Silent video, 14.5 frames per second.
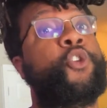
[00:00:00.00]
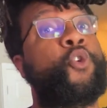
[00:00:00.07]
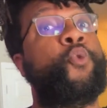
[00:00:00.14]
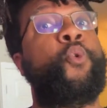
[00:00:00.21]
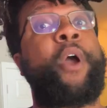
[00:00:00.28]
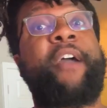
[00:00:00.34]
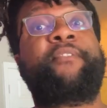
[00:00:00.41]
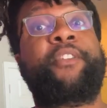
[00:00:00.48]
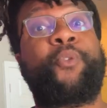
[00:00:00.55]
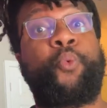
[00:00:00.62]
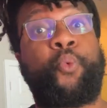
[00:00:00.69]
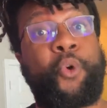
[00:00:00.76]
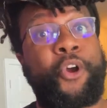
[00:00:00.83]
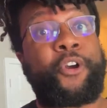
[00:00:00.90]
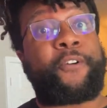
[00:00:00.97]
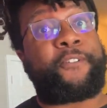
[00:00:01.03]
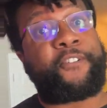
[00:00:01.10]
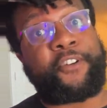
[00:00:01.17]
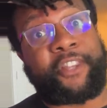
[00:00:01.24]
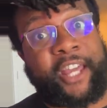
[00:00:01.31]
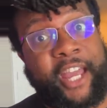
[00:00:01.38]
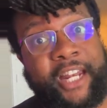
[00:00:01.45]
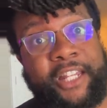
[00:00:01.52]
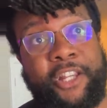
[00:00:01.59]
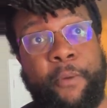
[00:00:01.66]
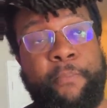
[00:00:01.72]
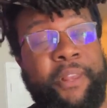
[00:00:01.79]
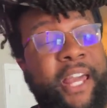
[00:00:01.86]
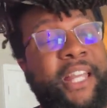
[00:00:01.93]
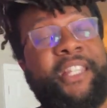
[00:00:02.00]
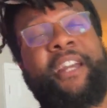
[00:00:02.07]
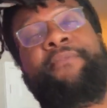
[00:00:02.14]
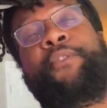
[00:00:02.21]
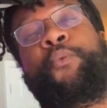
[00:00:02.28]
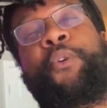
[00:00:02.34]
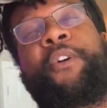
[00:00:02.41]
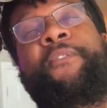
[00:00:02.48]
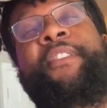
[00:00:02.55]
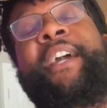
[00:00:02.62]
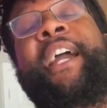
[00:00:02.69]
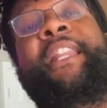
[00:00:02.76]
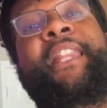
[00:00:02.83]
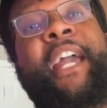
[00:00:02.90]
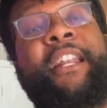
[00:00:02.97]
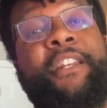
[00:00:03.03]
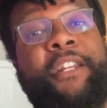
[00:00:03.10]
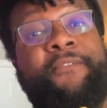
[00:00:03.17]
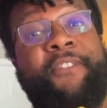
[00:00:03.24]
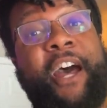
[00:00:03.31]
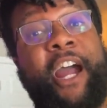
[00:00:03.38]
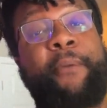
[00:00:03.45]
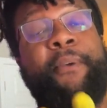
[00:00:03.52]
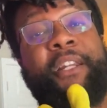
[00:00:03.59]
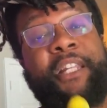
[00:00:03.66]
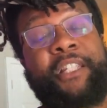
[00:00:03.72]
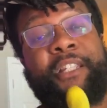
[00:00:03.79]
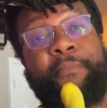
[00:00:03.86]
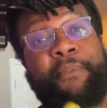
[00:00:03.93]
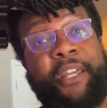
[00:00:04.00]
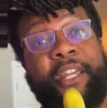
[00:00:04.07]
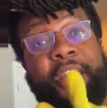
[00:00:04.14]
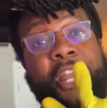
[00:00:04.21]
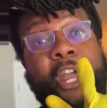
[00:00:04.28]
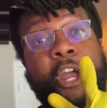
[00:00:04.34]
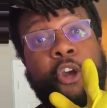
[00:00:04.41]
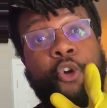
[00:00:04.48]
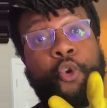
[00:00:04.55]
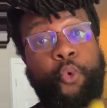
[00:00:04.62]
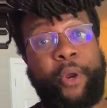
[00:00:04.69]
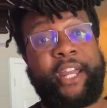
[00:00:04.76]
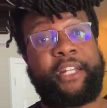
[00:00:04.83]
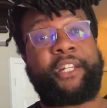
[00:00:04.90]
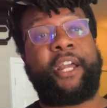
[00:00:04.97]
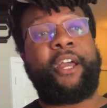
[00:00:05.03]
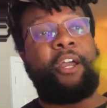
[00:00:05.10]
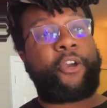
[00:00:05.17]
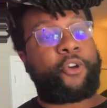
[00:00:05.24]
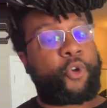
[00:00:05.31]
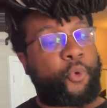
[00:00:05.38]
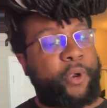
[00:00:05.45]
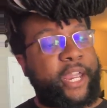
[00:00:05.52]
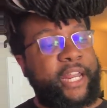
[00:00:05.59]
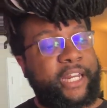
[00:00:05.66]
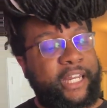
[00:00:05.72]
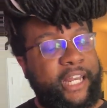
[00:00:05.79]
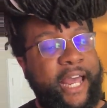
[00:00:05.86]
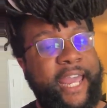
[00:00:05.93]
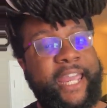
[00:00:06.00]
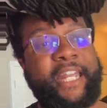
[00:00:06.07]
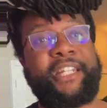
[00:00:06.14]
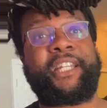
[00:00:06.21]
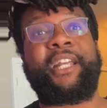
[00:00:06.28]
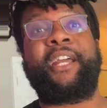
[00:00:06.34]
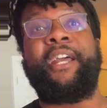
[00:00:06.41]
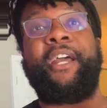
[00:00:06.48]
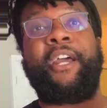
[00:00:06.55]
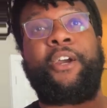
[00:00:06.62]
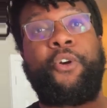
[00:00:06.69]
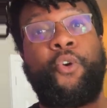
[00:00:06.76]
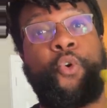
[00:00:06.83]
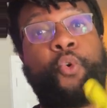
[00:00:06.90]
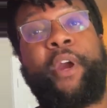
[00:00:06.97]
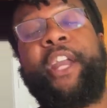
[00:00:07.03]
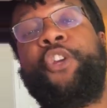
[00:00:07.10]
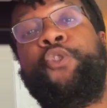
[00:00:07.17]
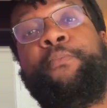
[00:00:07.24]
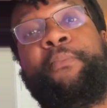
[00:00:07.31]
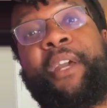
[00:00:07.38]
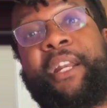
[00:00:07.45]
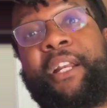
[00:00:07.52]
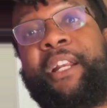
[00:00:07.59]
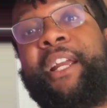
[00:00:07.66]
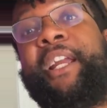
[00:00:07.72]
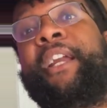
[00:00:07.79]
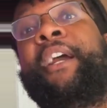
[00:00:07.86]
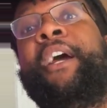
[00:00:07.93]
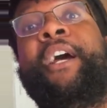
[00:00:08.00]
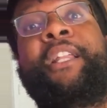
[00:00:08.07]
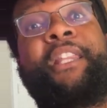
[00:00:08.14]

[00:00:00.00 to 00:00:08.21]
You have to work for that, and your plants have to work for that, and that environment needs to be great. Great light, great humidity.